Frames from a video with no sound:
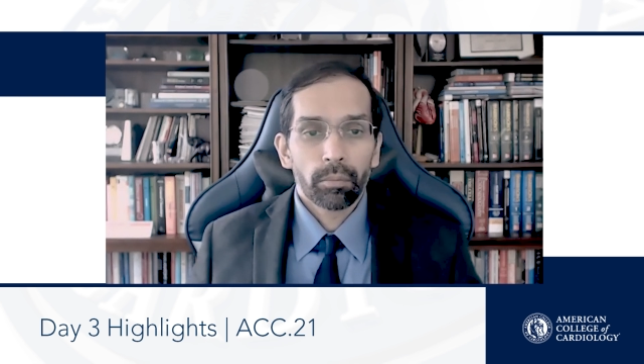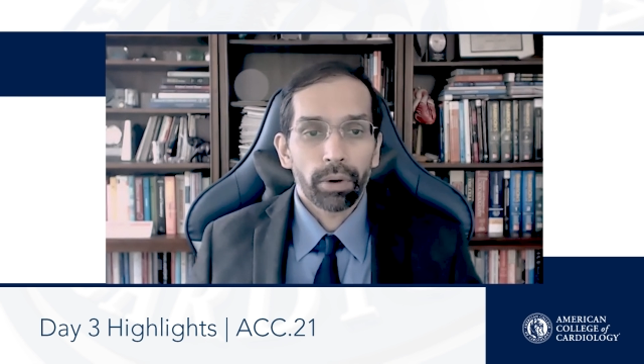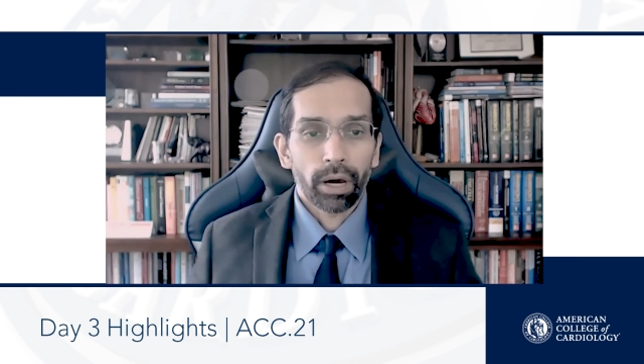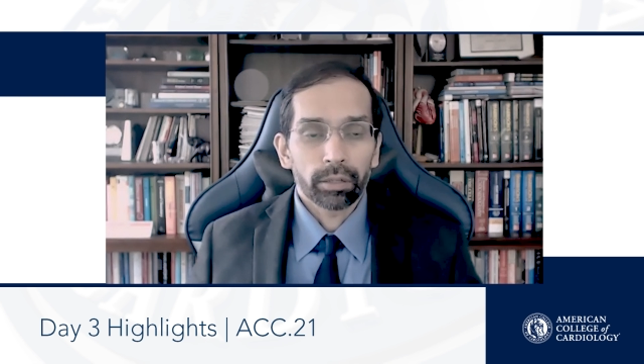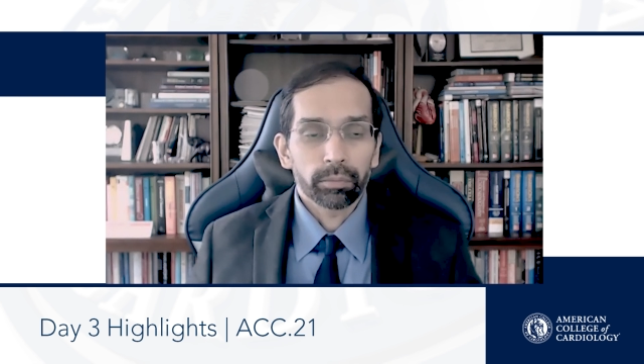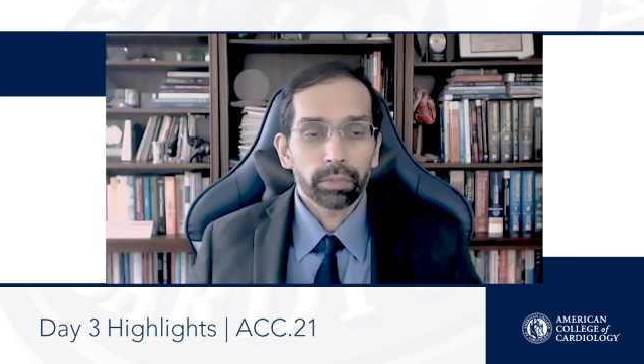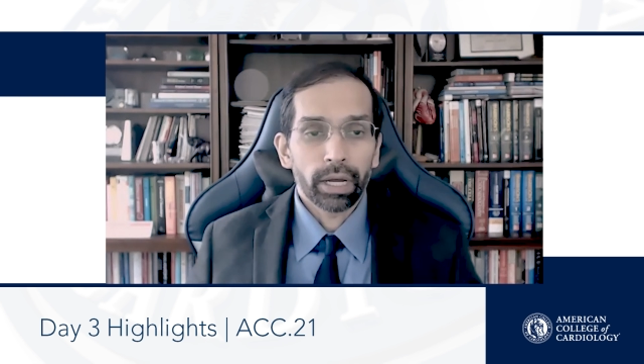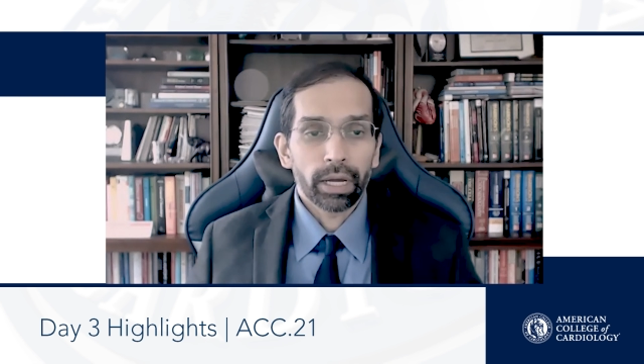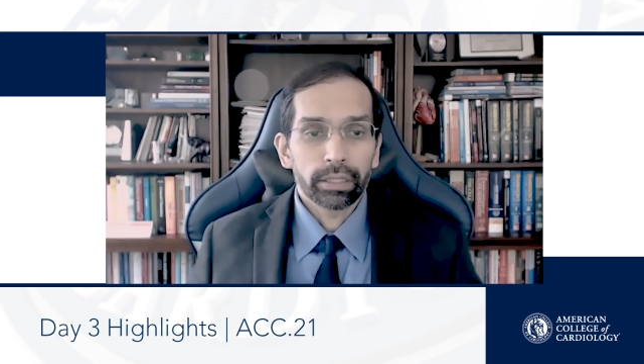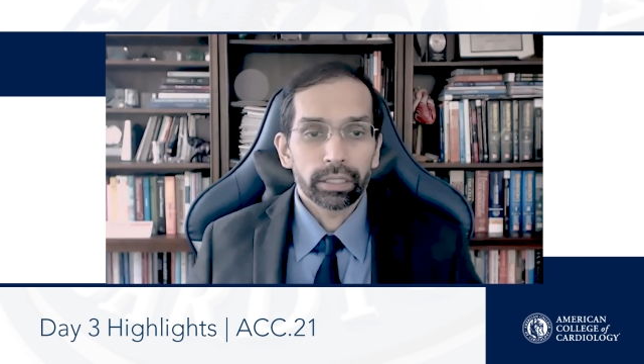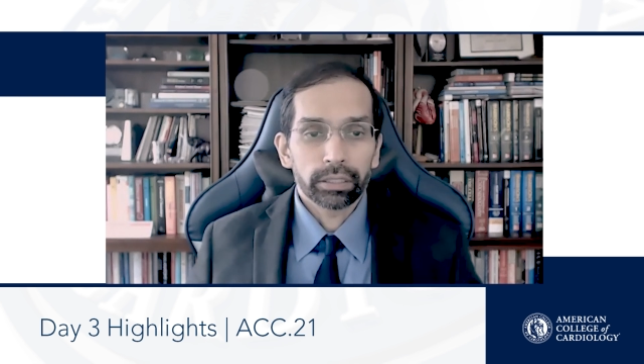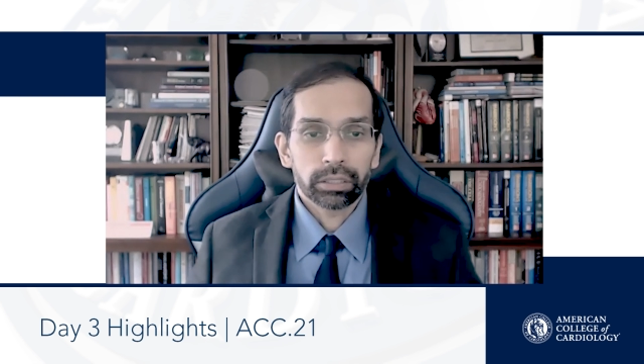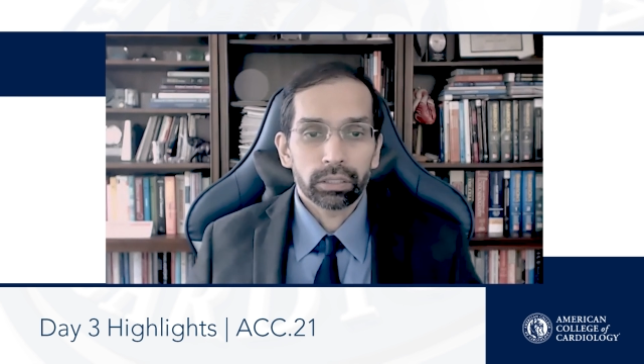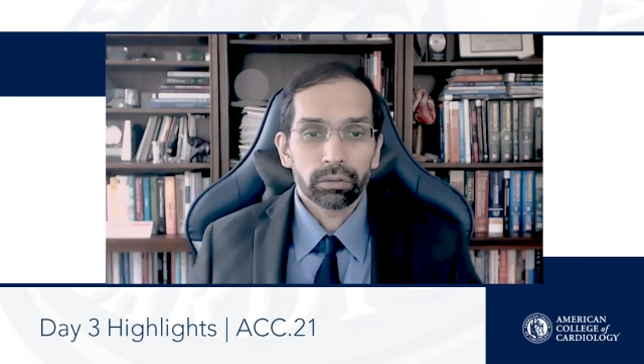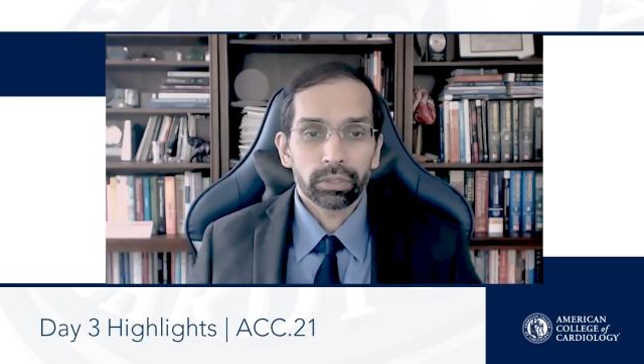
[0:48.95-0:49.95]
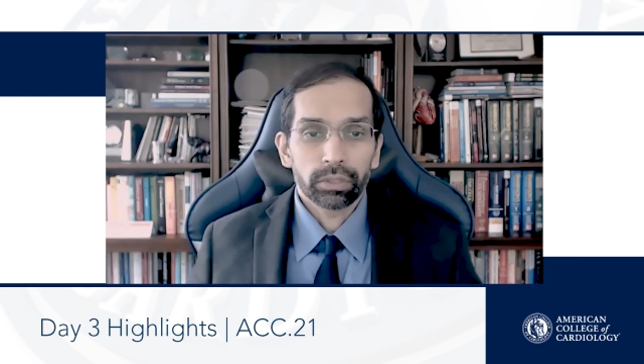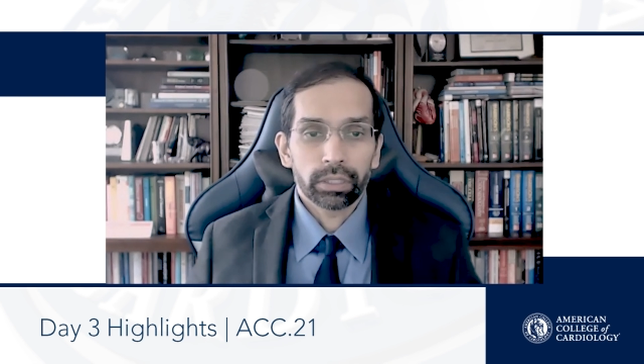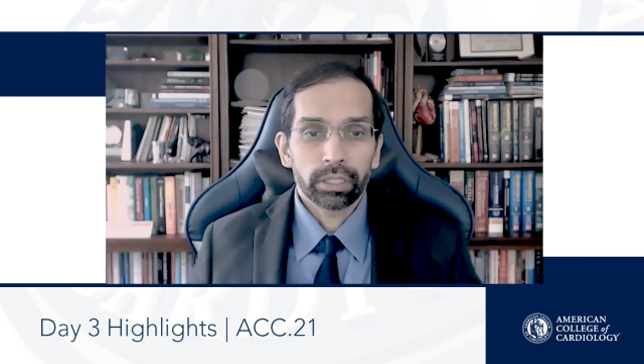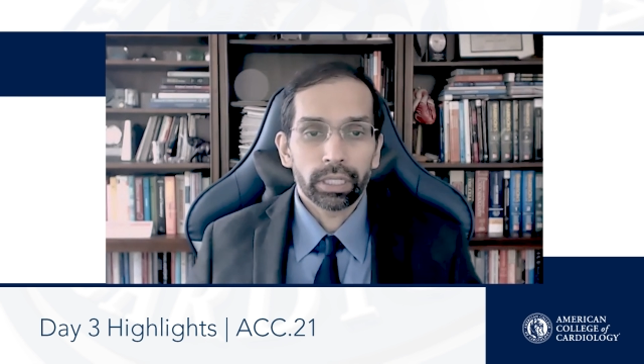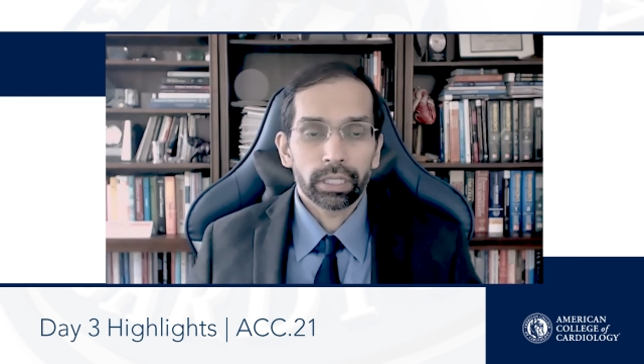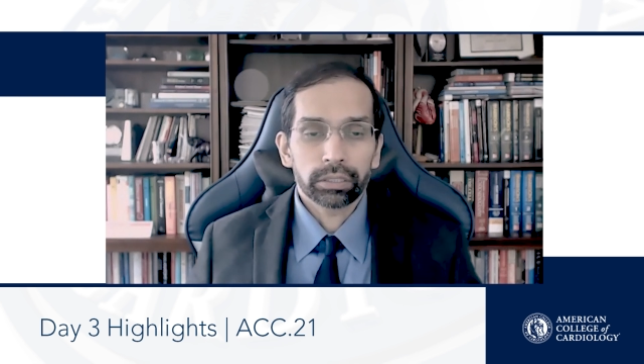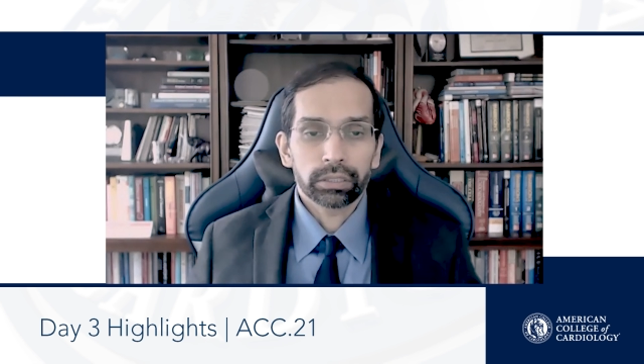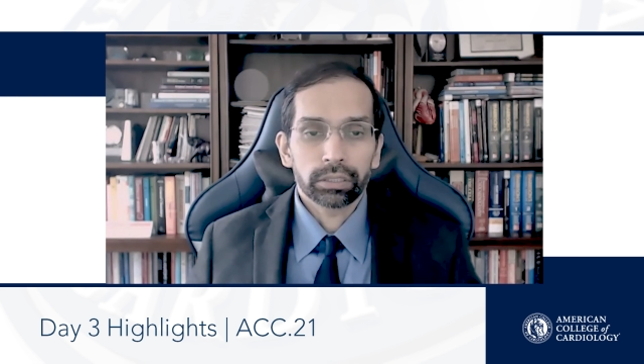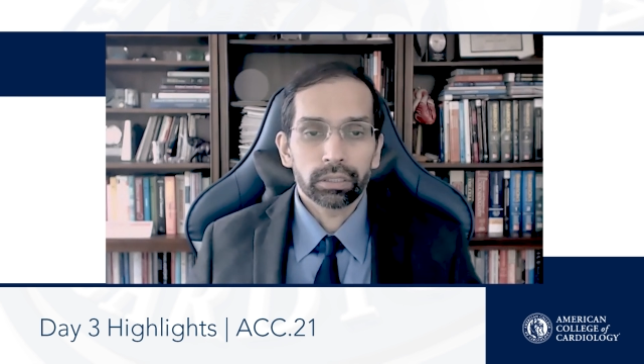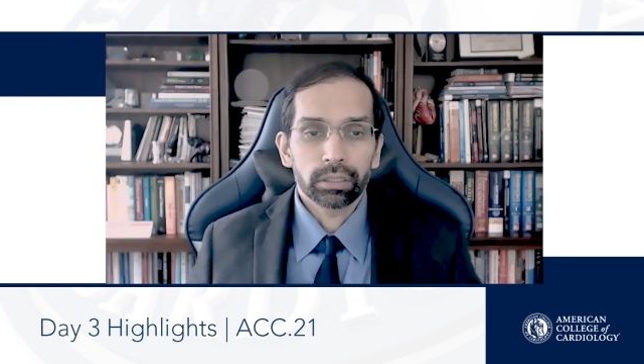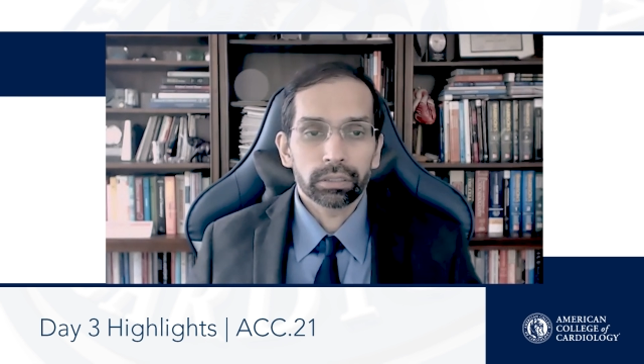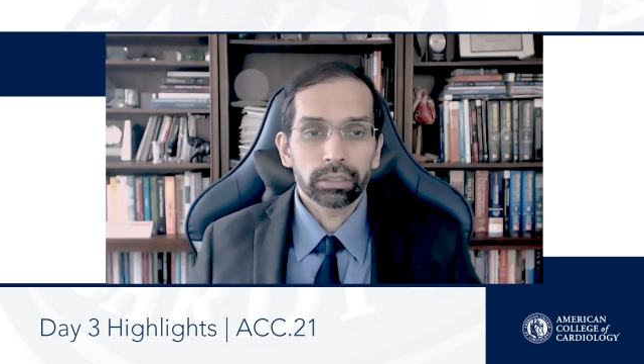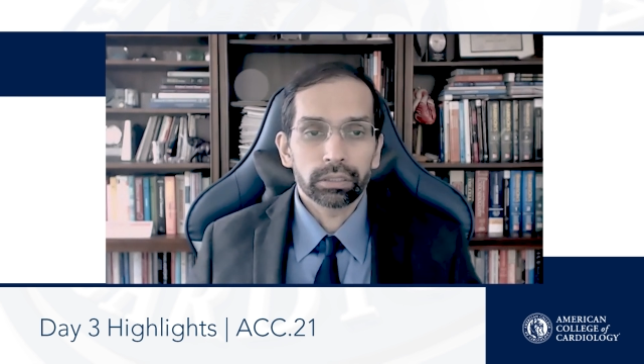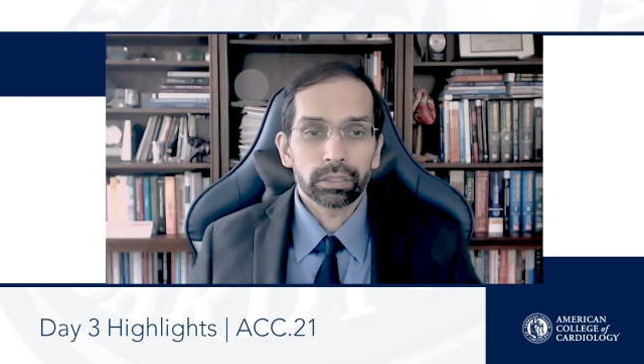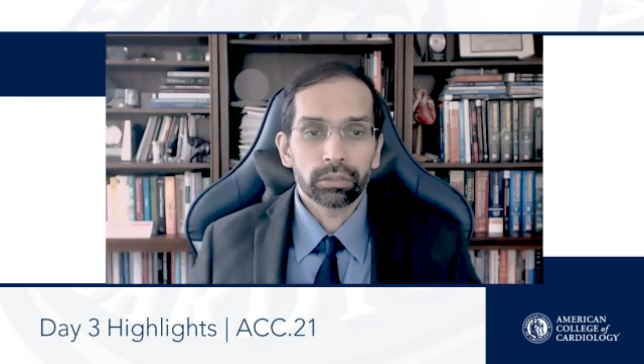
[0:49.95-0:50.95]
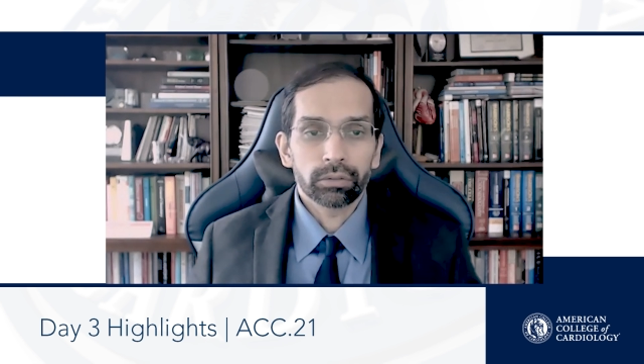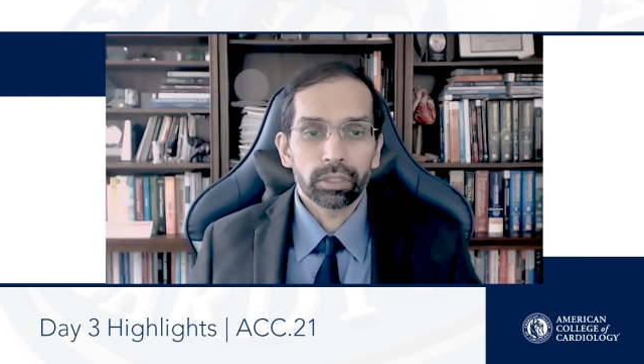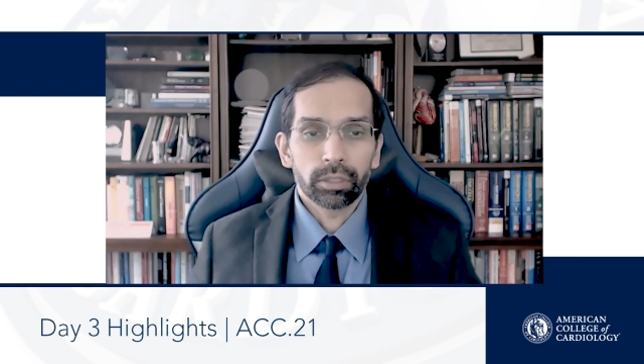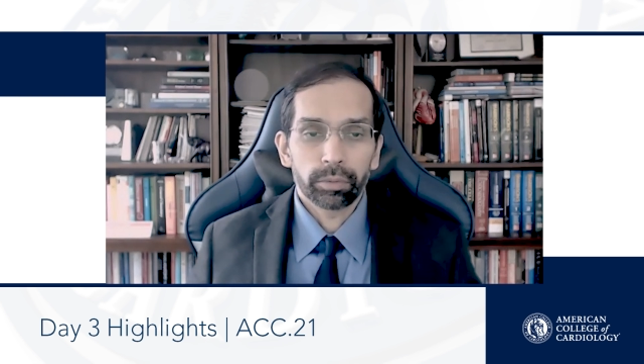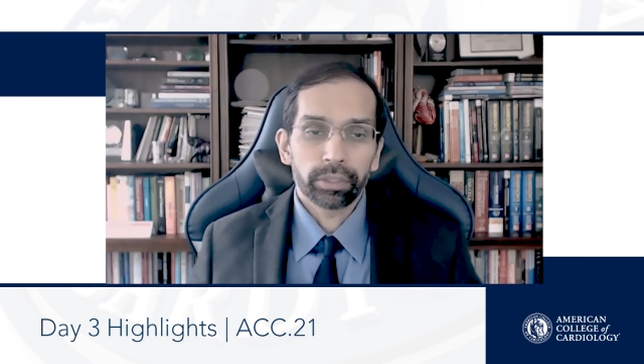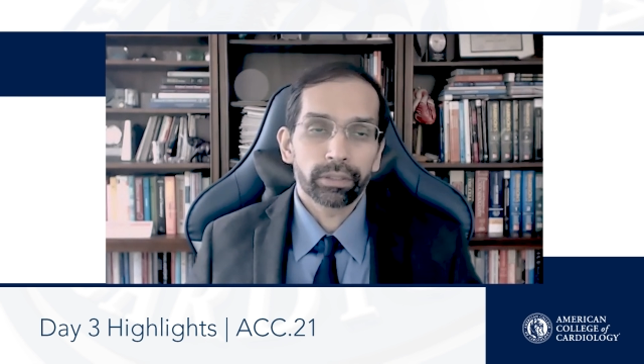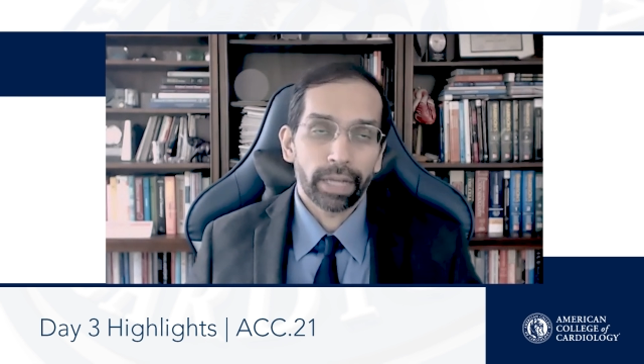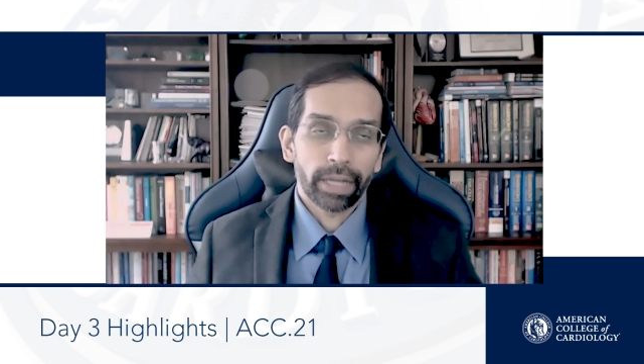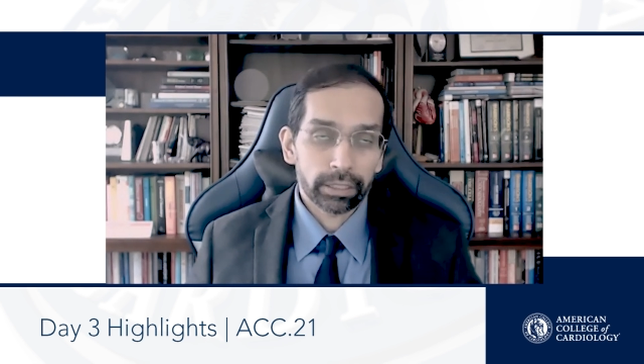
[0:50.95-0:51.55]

Bottom line, they showed that the SGLT2 inhibitor,